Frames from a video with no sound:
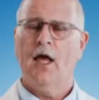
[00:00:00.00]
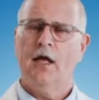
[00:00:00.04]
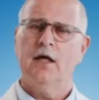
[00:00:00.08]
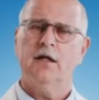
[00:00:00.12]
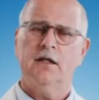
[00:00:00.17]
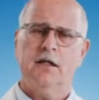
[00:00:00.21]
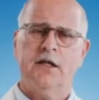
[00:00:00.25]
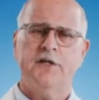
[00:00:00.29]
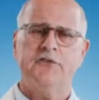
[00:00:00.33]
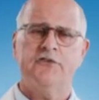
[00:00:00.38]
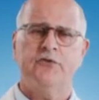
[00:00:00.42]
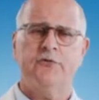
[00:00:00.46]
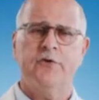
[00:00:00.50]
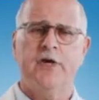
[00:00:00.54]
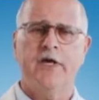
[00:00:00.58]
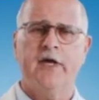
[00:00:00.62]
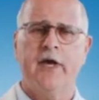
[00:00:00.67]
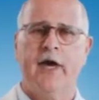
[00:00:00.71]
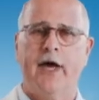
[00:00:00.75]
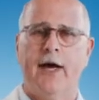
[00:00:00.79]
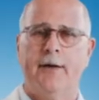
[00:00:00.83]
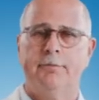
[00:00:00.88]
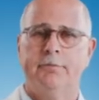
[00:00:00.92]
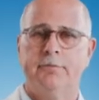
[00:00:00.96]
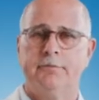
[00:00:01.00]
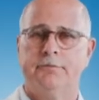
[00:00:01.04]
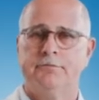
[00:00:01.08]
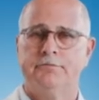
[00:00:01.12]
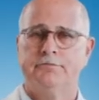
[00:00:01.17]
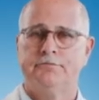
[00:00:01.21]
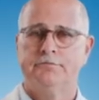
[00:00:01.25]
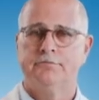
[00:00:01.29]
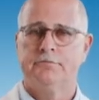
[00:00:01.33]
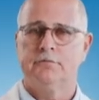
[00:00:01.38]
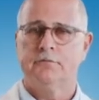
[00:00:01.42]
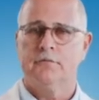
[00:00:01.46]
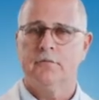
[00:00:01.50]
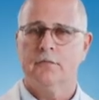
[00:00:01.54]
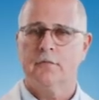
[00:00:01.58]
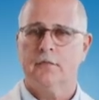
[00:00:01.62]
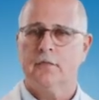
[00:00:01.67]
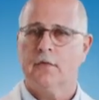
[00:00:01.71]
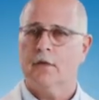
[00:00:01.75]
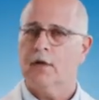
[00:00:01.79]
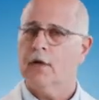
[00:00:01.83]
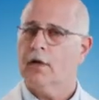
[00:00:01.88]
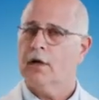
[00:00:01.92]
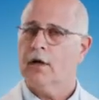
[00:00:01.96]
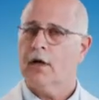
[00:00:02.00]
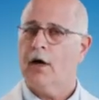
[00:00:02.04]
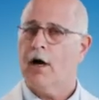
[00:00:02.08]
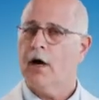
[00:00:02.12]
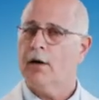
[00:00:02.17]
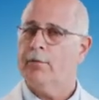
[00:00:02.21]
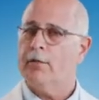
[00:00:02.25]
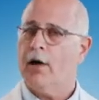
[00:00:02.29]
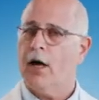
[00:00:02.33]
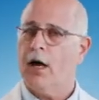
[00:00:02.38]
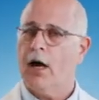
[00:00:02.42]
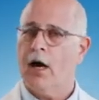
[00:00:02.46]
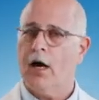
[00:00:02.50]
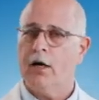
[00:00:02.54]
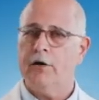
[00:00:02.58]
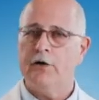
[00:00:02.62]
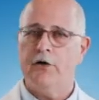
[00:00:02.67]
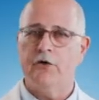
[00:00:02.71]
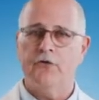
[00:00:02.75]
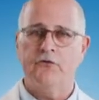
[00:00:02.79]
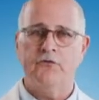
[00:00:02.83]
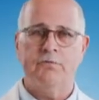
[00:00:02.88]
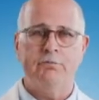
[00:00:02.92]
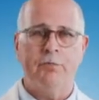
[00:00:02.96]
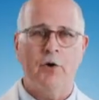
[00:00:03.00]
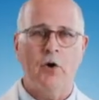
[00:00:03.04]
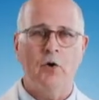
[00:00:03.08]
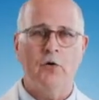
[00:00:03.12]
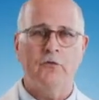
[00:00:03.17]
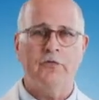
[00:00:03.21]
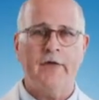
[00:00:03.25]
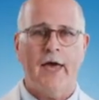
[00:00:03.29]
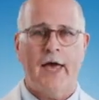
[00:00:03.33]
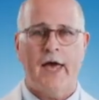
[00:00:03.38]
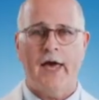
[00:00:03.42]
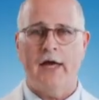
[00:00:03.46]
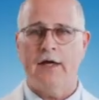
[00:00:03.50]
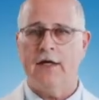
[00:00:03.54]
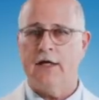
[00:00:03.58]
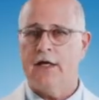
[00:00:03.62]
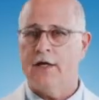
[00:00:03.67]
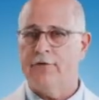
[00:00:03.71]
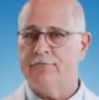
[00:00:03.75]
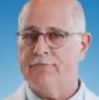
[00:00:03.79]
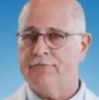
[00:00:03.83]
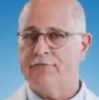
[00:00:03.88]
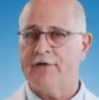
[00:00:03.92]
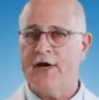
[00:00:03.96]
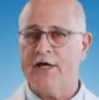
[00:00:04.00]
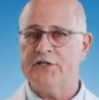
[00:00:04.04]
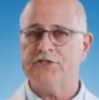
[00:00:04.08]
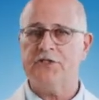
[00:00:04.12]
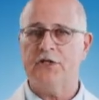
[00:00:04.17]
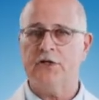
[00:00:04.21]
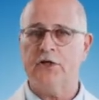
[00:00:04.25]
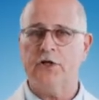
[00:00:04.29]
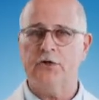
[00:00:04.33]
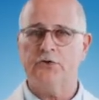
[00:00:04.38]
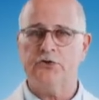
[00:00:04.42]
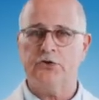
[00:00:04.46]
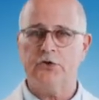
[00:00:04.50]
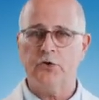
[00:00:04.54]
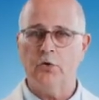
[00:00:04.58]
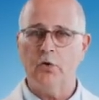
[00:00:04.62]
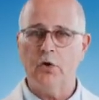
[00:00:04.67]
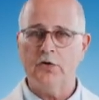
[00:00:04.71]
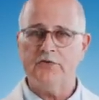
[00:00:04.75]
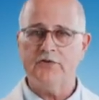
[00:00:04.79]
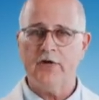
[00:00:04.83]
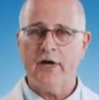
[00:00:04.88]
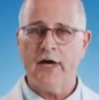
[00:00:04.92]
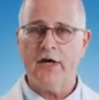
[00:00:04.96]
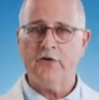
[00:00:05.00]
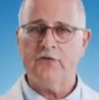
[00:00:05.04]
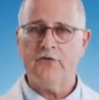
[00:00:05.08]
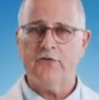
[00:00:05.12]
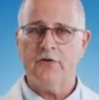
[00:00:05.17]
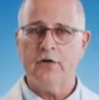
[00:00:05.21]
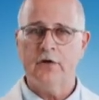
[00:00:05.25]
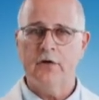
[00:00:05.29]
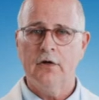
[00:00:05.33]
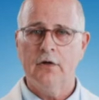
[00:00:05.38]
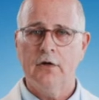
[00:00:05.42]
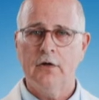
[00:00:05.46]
Let's recap. Carba-R is both an infection control test,